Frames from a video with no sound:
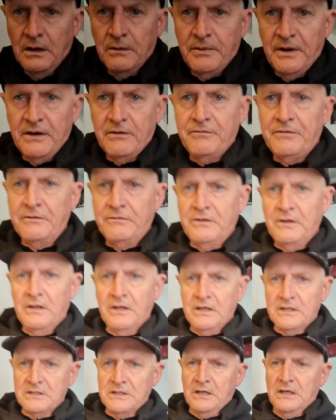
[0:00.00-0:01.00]
about
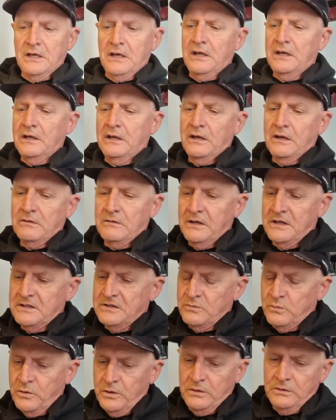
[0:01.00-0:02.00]
50,000 K ago
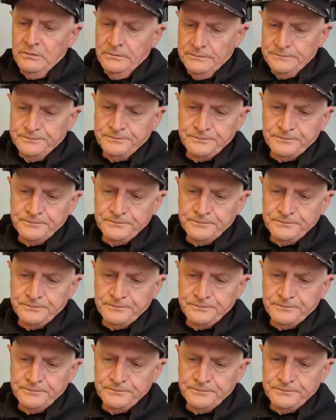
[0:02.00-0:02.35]
as well.